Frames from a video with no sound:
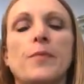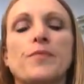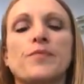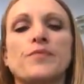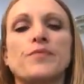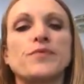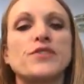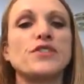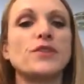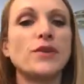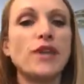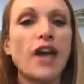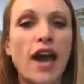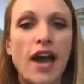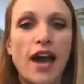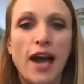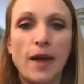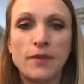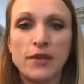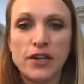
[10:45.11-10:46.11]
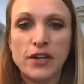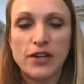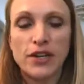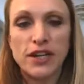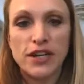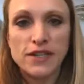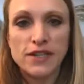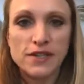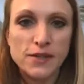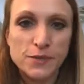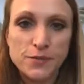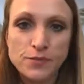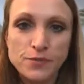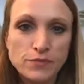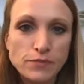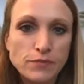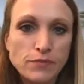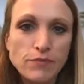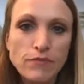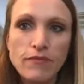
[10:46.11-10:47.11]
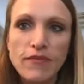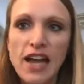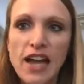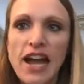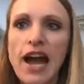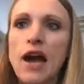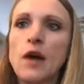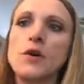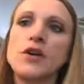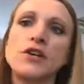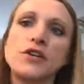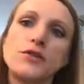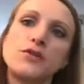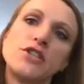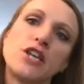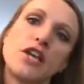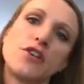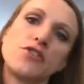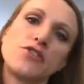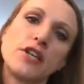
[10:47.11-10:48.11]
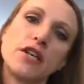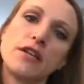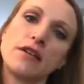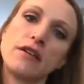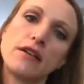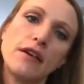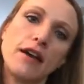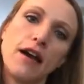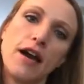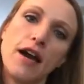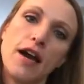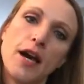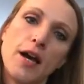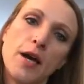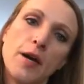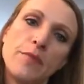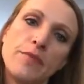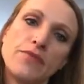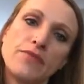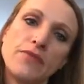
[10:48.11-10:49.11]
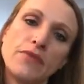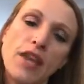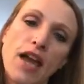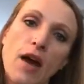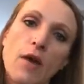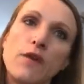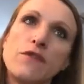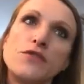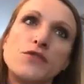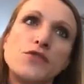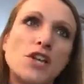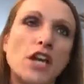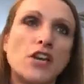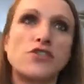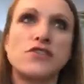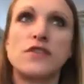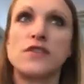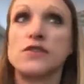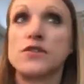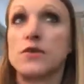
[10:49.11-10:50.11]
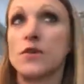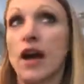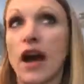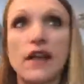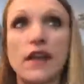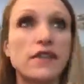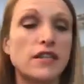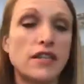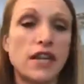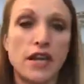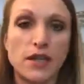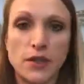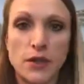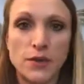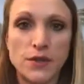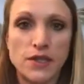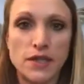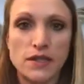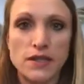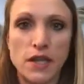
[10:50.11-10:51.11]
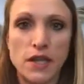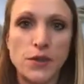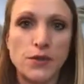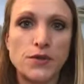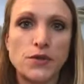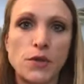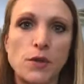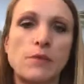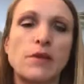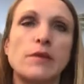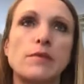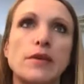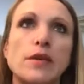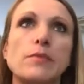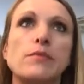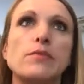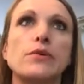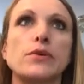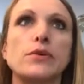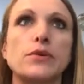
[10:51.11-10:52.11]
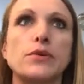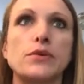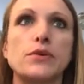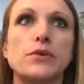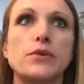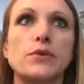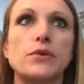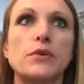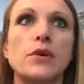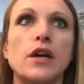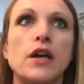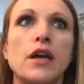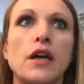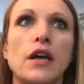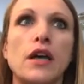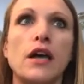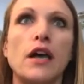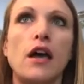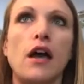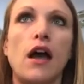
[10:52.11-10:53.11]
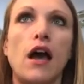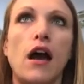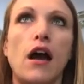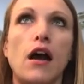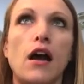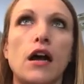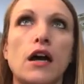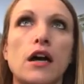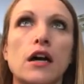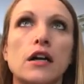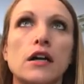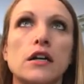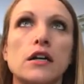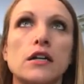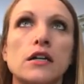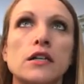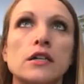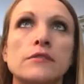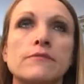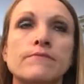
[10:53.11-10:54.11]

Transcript: So yeah, I'm curious, how are you changing? How have you changed since you got the diagnosis? I know so many people who are